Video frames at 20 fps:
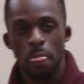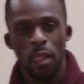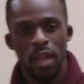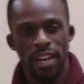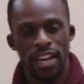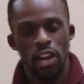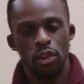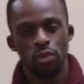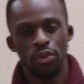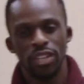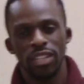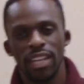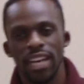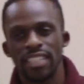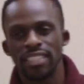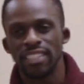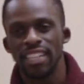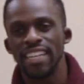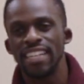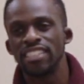And I
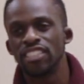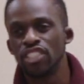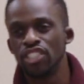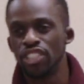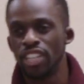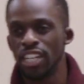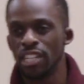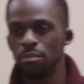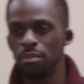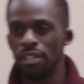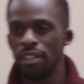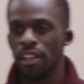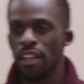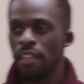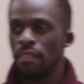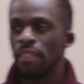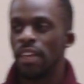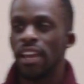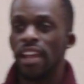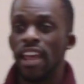realized, ladies and gentlemen,
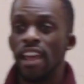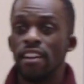that